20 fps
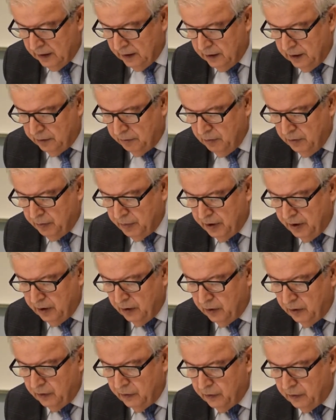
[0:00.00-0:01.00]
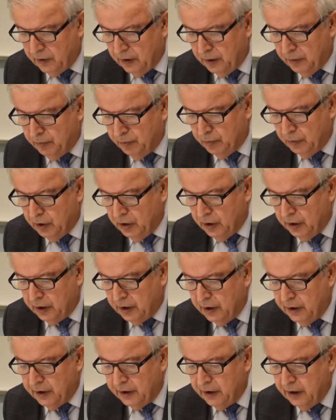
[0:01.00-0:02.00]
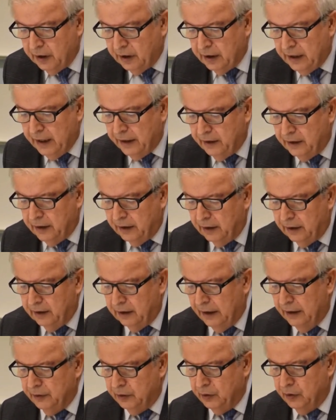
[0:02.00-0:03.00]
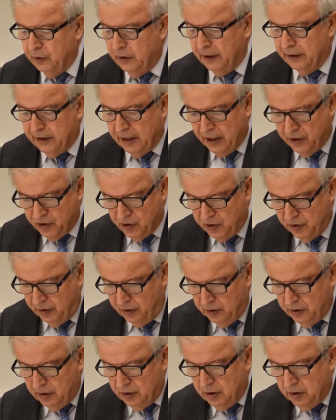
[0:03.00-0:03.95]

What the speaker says: Let me bring you some concrete data and to your attention.